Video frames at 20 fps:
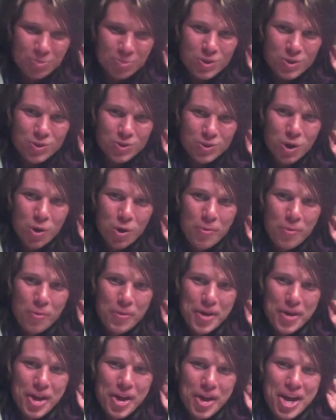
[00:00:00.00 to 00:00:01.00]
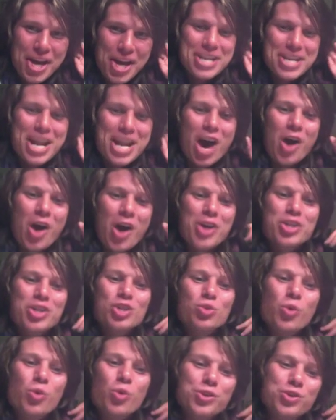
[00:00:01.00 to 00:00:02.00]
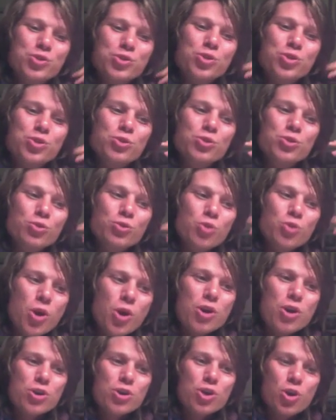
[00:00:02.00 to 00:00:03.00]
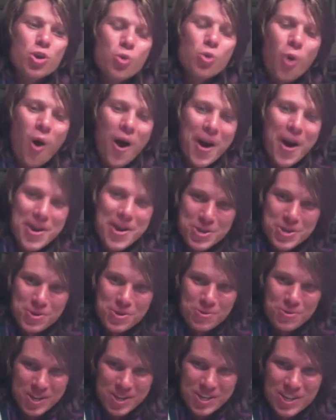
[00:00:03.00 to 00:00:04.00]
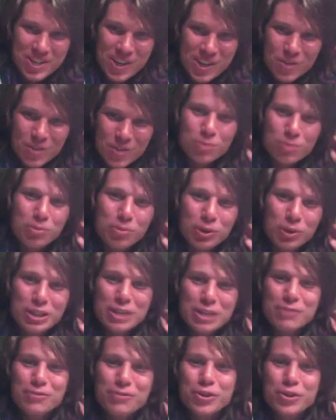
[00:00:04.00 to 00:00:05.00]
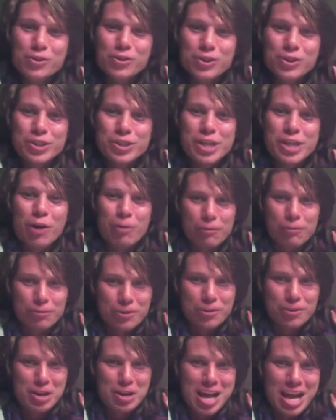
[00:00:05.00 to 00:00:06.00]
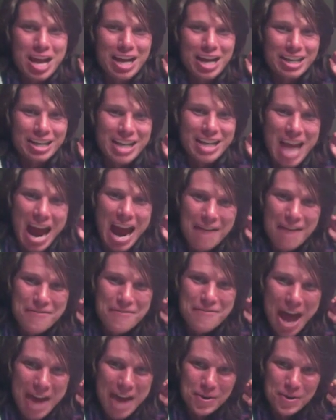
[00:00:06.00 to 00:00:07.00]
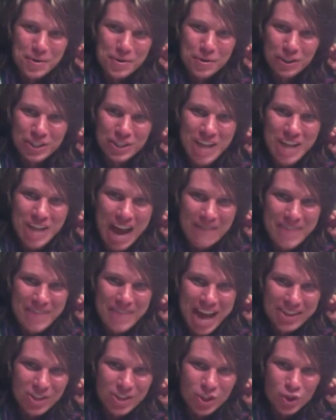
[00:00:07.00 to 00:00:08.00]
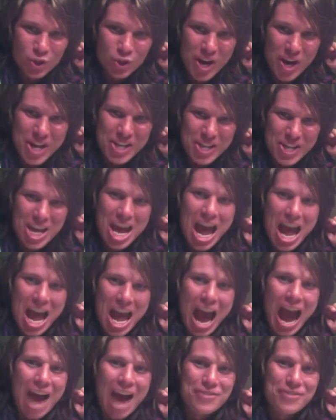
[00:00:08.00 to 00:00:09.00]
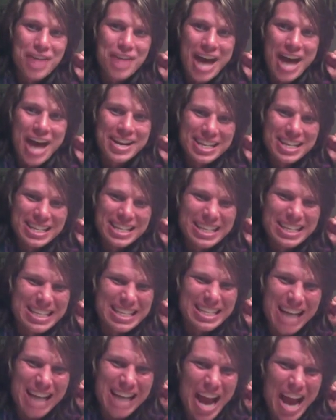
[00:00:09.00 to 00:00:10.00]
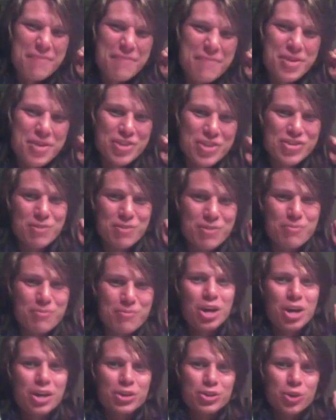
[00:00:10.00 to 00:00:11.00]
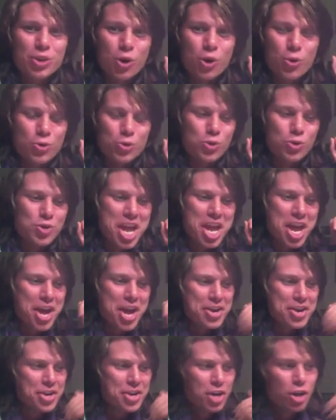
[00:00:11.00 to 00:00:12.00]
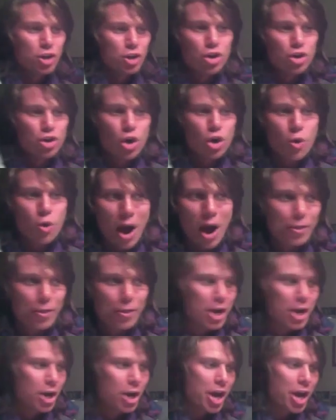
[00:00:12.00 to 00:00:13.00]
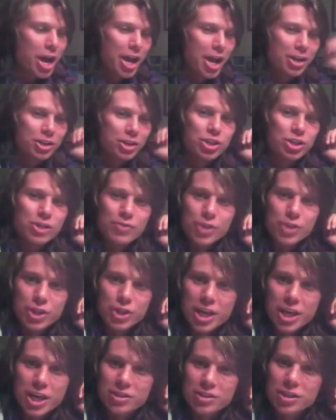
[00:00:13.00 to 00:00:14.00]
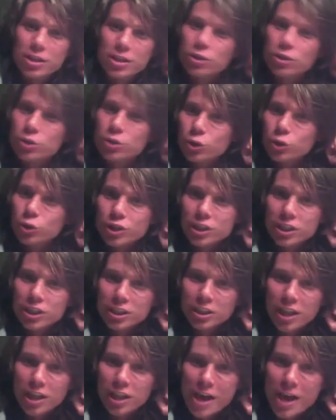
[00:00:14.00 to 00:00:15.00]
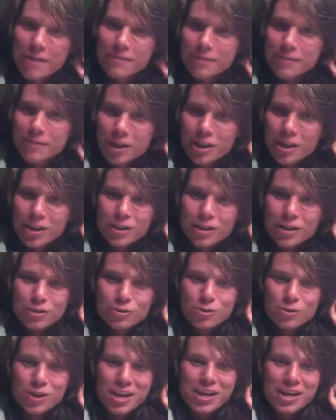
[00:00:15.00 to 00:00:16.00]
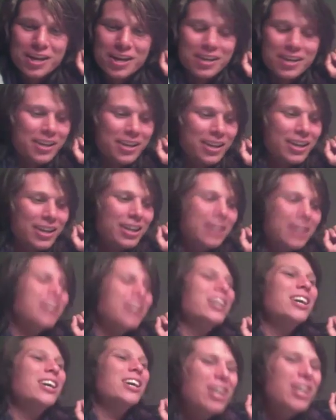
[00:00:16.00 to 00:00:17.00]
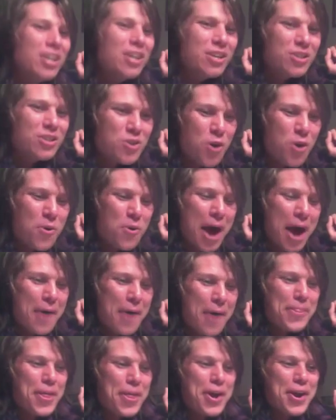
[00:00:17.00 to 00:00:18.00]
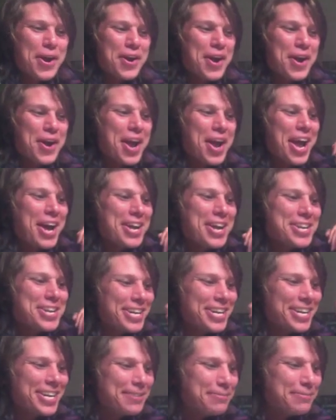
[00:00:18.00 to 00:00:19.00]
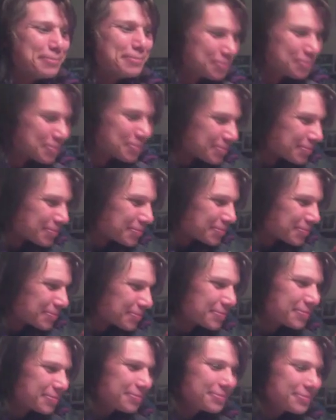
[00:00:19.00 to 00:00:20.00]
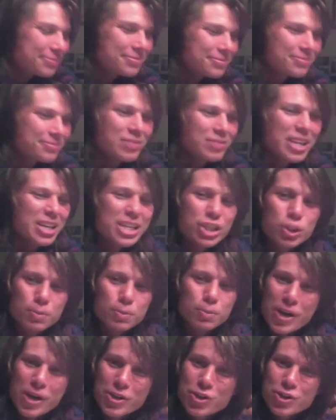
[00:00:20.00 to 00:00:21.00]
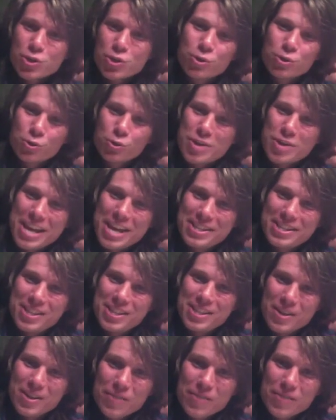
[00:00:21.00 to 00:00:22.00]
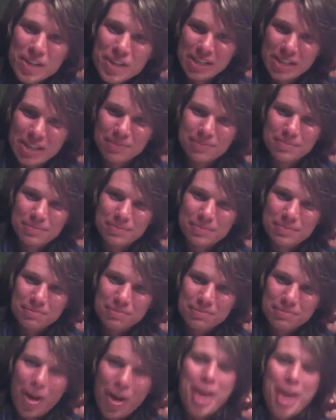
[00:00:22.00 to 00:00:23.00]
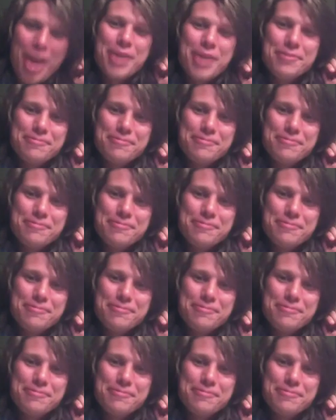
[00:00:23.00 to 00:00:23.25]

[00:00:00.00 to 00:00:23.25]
So now I just want you to go on to continue to believe in yourself and have that courage, have that strength, have that dynamism, so you can go out there and achieve the things that you're looking in life. You can go out there and express your creativity, right?